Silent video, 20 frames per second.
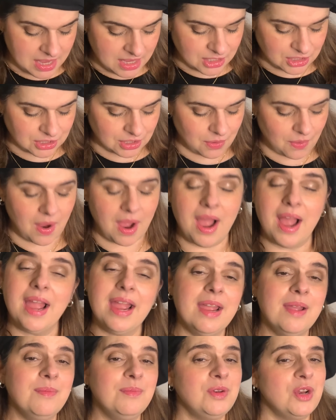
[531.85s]
So I
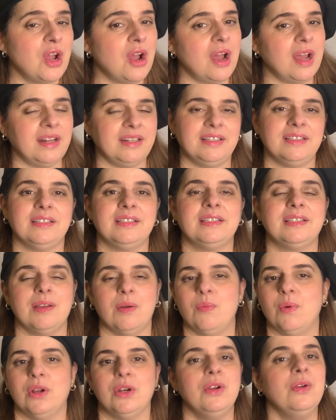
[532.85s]
am not
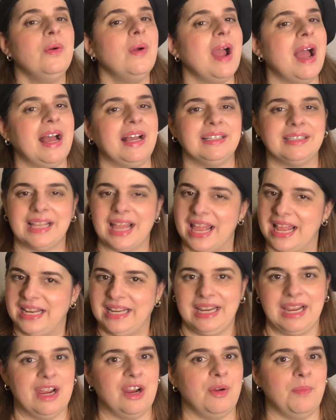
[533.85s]
someone who has
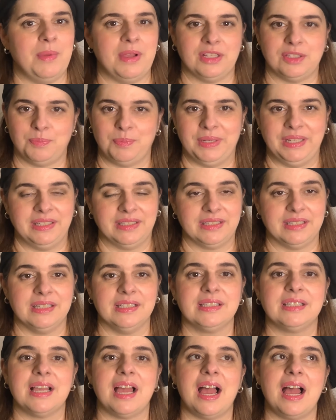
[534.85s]
any Hermes pieces.